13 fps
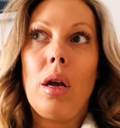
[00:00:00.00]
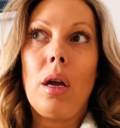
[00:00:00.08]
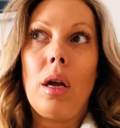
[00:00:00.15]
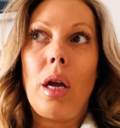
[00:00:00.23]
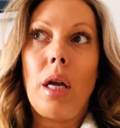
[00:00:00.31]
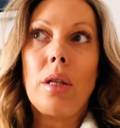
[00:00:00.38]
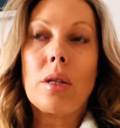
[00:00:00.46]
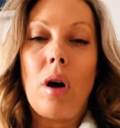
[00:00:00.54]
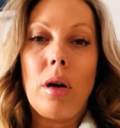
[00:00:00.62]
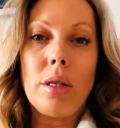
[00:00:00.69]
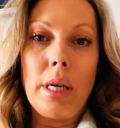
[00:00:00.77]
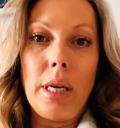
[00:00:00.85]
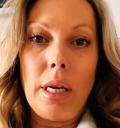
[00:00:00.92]
It's
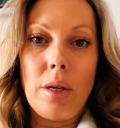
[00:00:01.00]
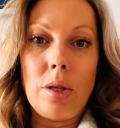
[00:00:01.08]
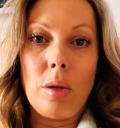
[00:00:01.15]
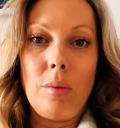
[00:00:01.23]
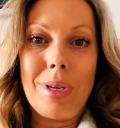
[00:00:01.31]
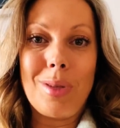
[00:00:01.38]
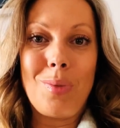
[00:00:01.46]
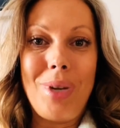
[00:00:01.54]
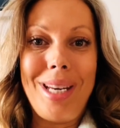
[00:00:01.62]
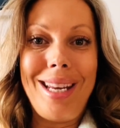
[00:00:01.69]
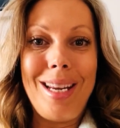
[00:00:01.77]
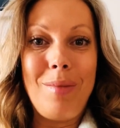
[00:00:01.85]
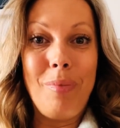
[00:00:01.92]
causing an issue because we
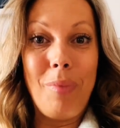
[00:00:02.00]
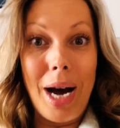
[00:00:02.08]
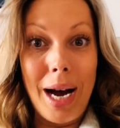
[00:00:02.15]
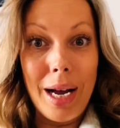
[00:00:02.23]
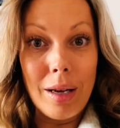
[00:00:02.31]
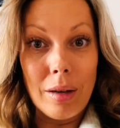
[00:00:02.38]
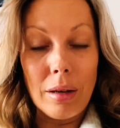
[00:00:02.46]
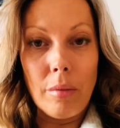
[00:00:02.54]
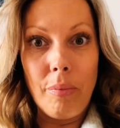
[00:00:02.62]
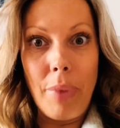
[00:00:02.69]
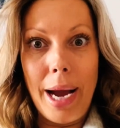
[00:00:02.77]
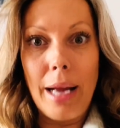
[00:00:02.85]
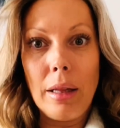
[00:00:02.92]
need bile.
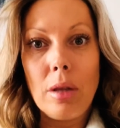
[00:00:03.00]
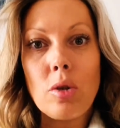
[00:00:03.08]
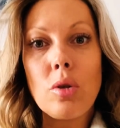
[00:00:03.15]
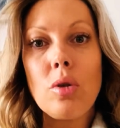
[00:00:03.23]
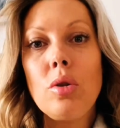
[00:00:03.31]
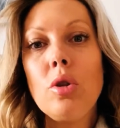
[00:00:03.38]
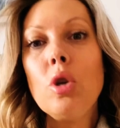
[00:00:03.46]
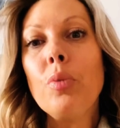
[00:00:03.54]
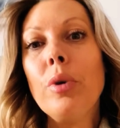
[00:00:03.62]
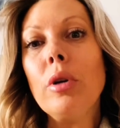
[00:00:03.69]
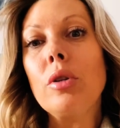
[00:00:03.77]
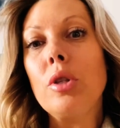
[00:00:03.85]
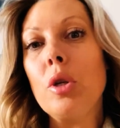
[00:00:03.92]
Bile is
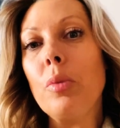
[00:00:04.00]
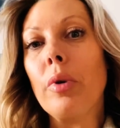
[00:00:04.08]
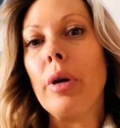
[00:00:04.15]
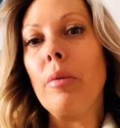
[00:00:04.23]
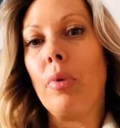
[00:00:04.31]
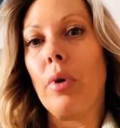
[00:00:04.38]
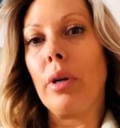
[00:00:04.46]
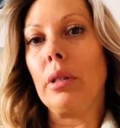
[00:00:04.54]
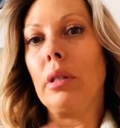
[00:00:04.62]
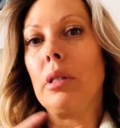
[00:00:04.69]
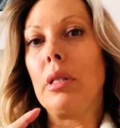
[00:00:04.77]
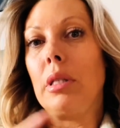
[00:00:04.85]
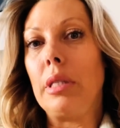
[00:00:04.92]
super duper important.
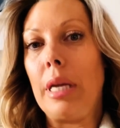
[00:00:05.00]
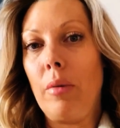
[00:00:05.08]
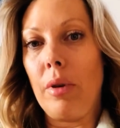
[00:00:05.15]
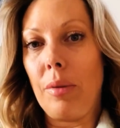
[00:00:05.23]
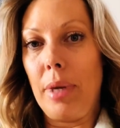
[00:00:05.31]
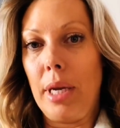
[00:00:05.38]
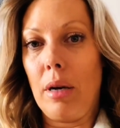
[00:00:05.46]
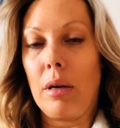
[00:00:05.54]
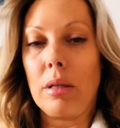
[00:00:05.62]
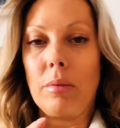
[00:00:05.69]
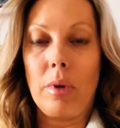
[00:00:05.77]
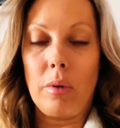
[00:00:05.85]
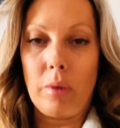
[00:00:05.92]
Stay with me here because
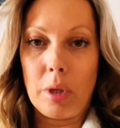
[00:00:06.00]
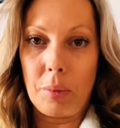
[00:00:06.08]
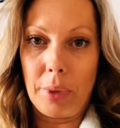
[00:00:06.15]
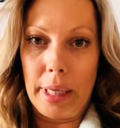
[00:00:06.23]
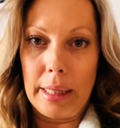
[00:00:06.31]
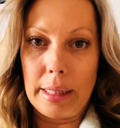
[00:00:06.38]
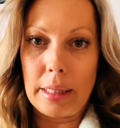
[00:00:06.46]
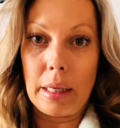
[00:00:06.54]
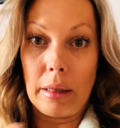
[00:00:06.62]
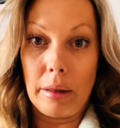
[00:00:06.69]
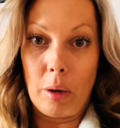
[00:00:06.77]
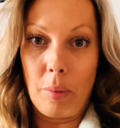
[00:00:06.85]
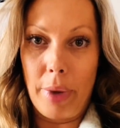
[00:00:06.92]
I'm going to explain this in a
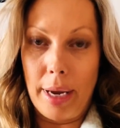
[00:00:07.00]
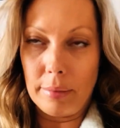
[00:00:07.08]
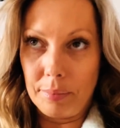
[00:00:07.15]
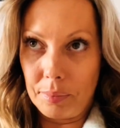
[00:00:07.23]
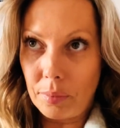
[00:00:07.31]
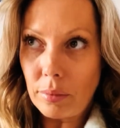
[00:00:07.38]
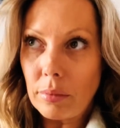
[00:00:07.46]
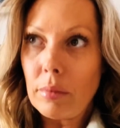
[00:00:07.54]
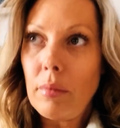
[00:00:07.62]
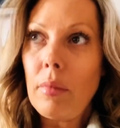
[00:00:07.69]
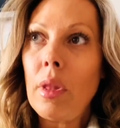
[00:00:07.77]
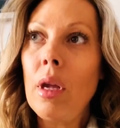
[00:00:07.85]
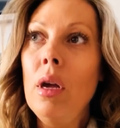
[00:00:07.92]
little bit.
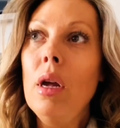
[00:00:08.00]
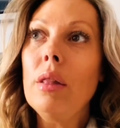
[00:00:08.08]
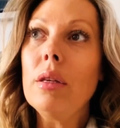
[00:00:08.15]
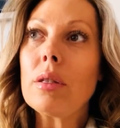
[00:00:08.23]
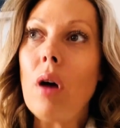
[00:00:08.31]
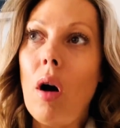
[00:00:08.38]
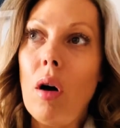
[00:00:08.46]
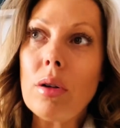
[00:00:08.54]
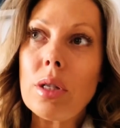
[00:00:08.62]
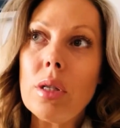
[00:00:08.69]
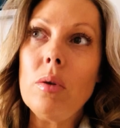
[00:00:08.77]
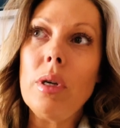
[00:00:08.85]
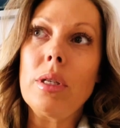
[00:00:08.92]
This
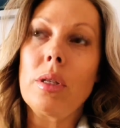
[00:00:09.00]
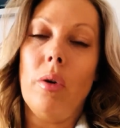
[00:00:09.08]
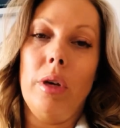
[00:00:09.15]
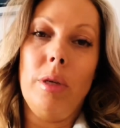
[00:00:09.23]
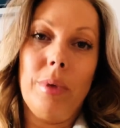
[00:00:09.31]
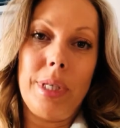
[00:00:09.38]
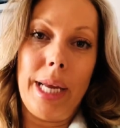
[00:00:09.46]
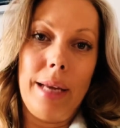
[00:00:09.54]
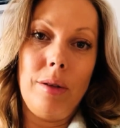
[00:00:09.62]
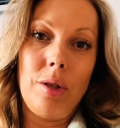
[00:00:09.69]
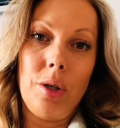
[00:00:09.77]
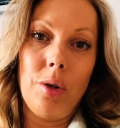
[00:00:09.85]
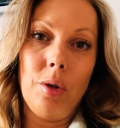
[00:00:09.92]
also is going to pertain
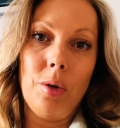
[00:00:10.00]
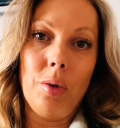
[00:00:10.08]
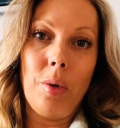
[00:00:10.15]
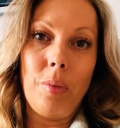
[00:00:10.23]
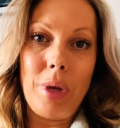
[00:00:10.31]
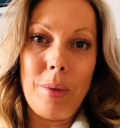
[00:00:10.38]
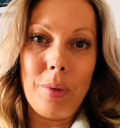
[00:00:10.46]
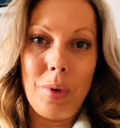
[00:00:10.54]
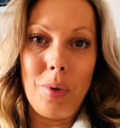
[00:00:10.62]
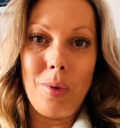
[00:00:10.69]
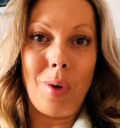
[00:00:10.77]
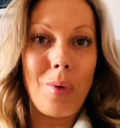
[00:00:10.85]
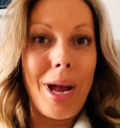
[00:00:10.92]
to people who
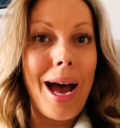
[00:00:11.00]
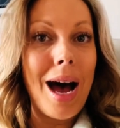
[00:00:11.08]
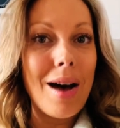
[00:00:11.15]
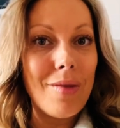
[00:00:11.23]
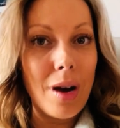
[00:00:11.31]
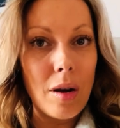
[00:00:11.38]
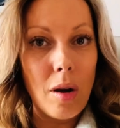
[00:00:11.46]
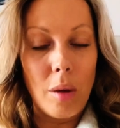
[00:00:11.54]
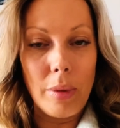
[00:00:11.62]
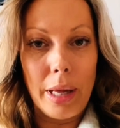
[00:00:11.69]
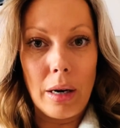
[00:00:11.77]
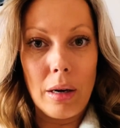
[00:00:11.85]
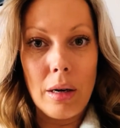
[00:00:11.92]
don't have a
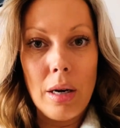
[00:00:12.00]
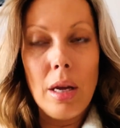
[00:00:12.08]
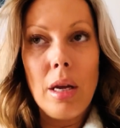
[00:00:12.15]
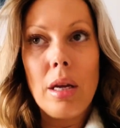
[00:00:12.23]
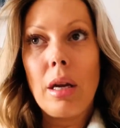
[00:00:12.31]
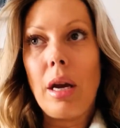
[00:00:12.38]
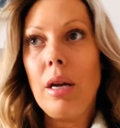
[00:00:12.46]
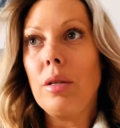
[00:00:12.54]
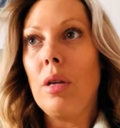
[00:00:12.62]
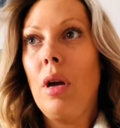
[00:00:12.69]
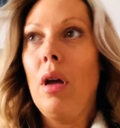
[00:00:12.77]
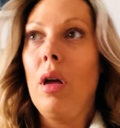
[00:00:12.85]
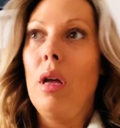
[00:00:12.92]
gallbladder, because
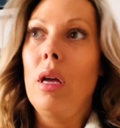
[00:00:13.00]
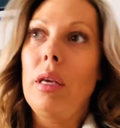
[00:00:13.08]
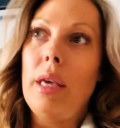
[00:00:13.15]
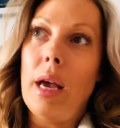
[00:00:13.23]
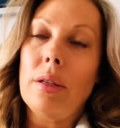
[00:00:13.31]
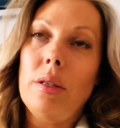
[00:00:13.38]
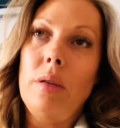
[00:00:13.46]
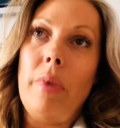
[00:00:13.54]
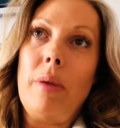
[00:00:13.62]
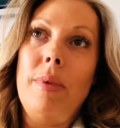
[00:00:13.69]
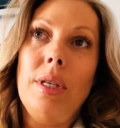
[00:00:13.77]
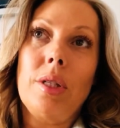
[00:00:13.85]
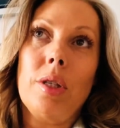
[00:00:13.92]
yes, you may be still